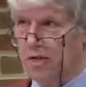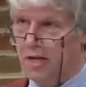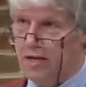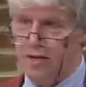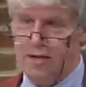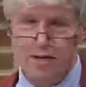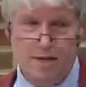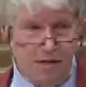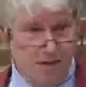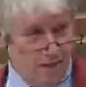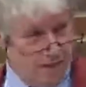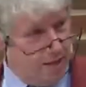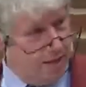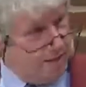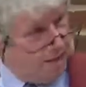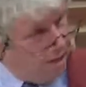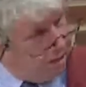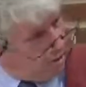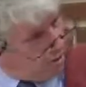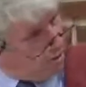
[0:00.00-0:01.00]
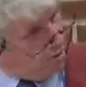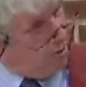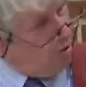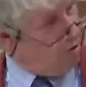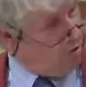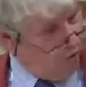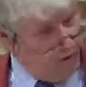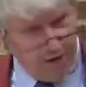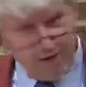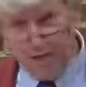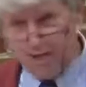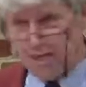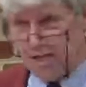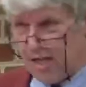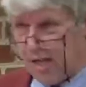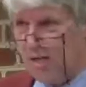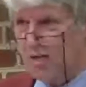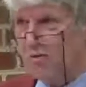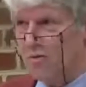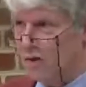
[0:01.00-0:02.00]
And that drove his
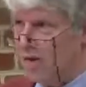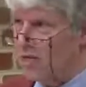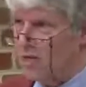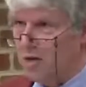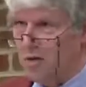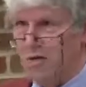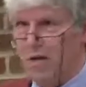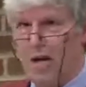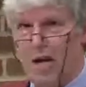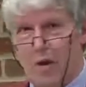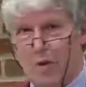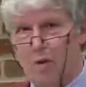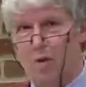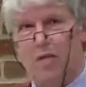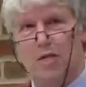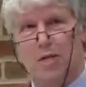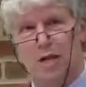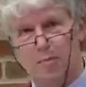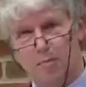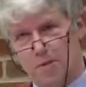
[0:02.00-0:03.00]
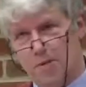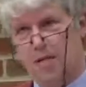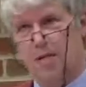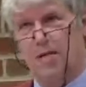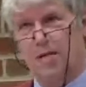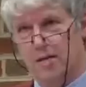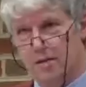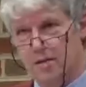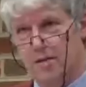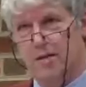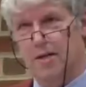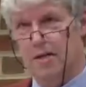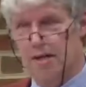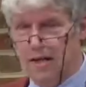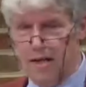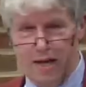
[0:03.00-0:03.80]
interest, okay, what's happening here?